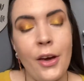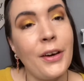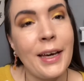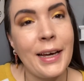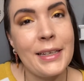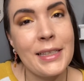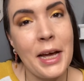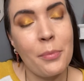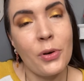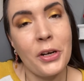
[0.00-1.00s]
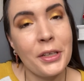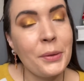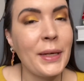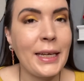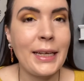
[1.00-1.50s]
Okay guys, I brought
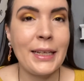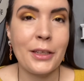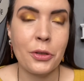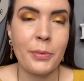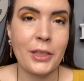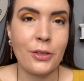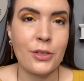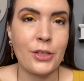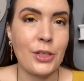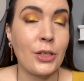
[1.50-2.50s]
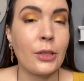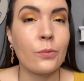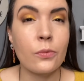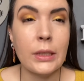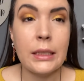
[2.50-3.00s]
you in a little bit closer so you could
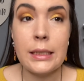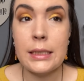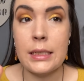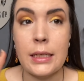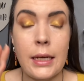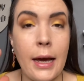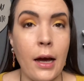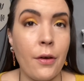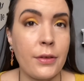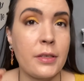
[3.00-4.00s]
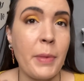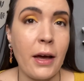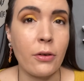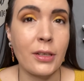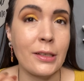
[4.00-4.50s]
really see how these
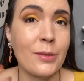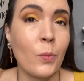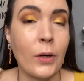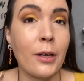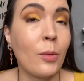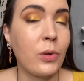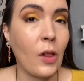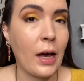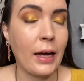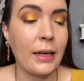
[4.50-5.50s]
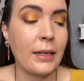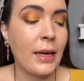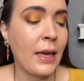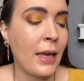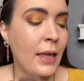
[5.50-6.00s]
powders were applying.
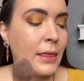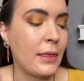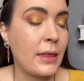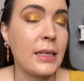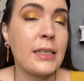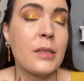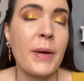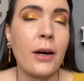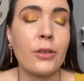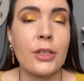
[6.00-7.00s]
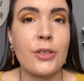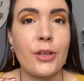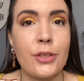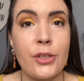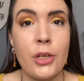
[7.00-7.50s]
These powders
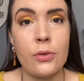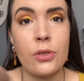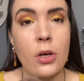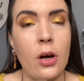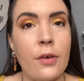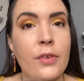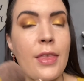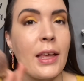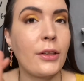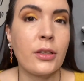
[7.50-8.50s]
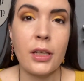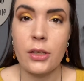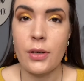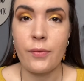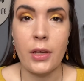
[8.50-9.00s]
are so soft. They look like
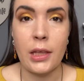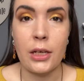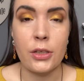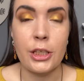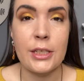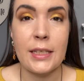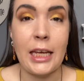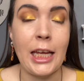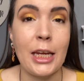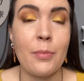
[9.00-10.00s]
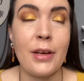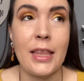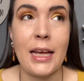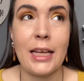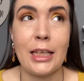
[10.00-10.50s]
you have nothing on your skin, but
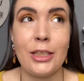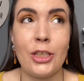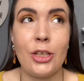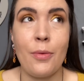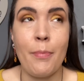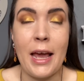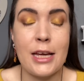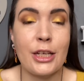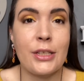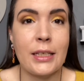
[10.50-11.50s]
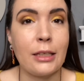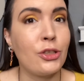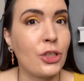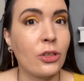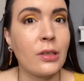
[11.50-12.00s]
they make your skin
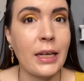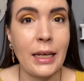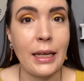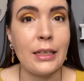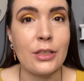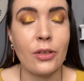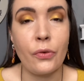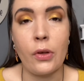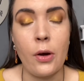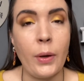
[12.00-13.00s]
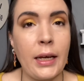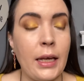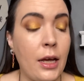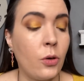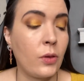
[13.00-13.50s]
just look like it is glowing
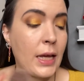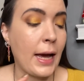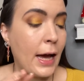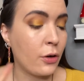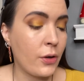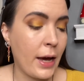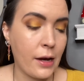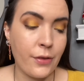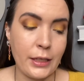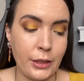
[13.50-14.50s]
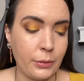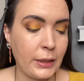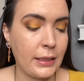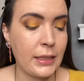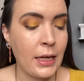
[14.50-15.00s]
and healthy. I don't know how they do
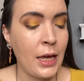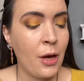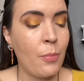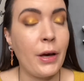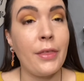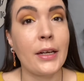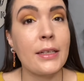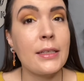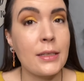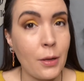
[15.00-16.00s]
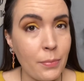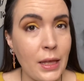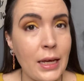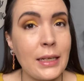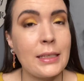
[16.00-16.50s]
it, but there is
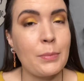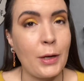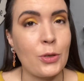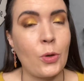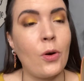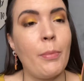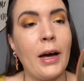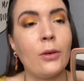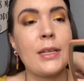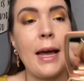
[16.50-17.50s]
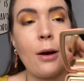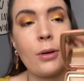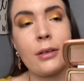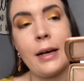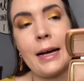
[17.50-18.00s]
something special about
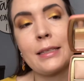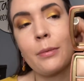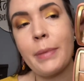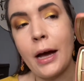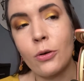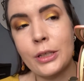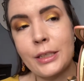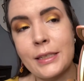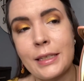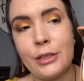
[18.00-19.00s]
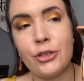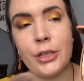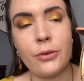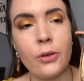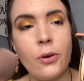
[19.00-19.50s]
Hourglass powders in
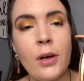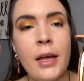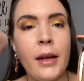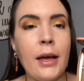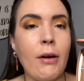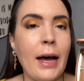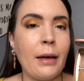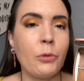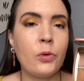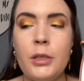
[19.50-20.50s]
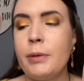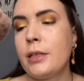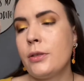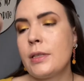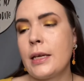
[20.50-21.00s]
general. Now, I'm to be
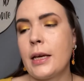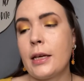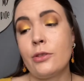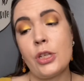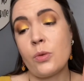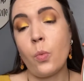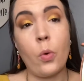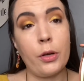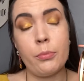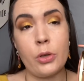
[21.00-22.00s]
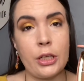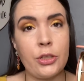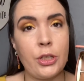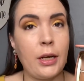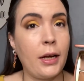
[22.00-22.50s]
using just one brush
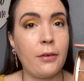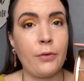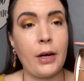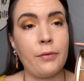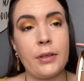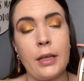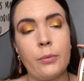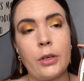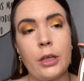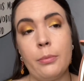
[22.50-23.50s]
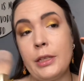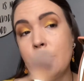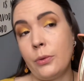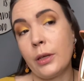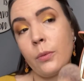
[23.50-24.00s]
today for everything we're going to be
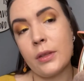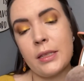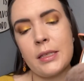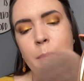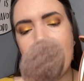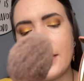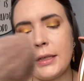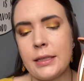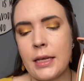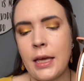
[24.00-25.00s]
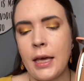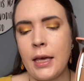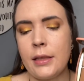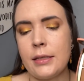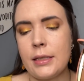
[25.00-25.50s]
doing with this palette.
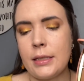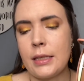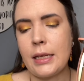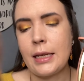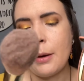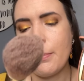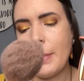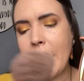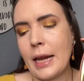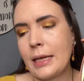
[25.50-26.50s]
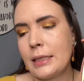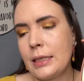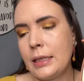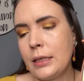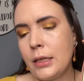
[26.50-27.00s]
This is the
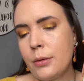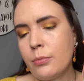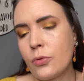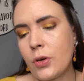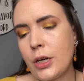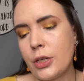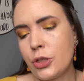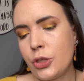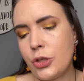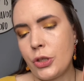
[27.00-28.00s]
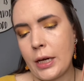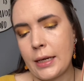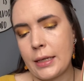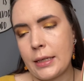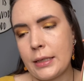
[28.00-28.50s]
Baddington brush,
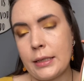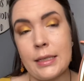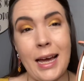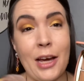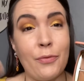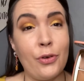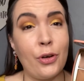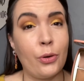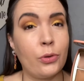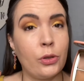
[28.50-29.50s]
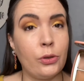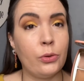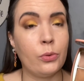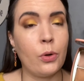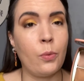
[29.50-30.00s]
and I have no
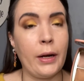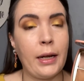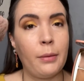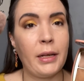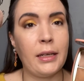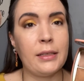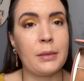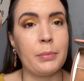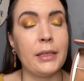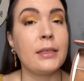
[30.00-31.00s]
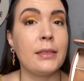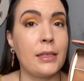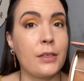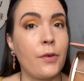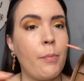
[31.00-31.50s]
clue what name it is, but this
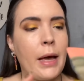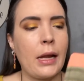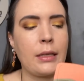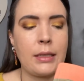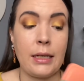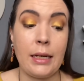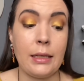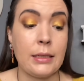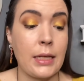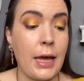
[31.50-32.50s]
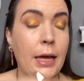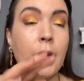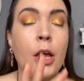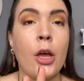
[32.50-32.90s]
is from Baddington. It is a